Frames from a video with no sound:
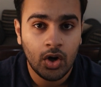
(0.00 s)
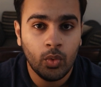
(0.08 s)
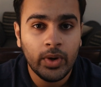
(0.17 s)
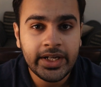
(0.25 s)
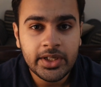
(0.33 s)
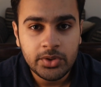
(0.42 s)

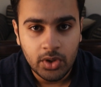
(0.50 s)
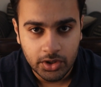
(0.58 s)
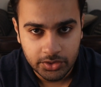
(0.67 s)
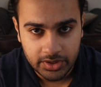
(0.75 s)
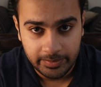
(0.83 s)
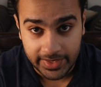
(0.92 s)
When you
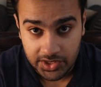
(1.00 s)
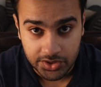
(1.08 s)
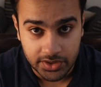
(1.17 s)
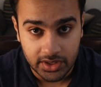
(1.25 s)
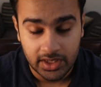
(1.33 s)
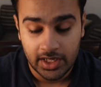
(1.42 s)
talk to the
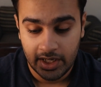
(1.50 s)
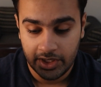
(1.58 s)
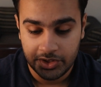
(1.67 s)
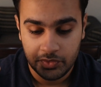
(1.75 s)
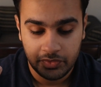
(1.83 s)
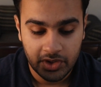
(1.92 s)
patient,
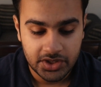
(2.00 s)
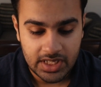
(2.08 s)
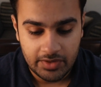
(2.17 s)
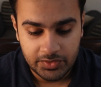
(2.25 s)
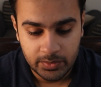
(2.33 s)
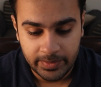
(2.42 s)
you first
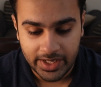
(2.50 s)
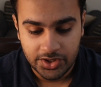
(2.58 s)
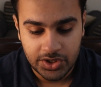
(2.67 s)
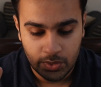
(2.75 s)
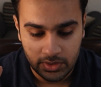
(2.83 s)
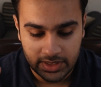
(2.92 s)
have to make
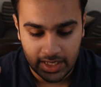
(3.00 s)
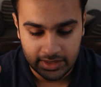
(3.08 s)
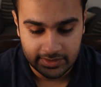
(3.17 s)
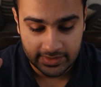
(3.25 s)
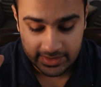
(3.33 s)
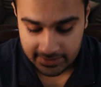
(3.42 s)
sure
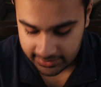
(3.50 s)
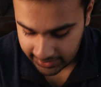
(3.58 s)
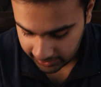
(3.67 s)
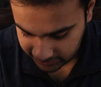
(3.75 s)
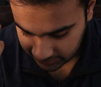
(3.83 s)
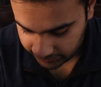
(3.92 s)
that since
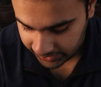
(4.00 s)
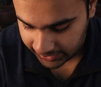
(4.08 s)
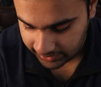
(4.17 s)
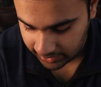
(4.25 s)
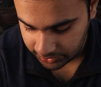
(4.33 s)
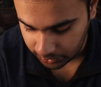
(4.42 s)
they are
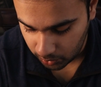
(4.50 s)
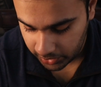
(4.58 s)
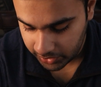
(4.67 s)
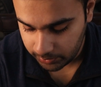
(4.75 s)
17 years old,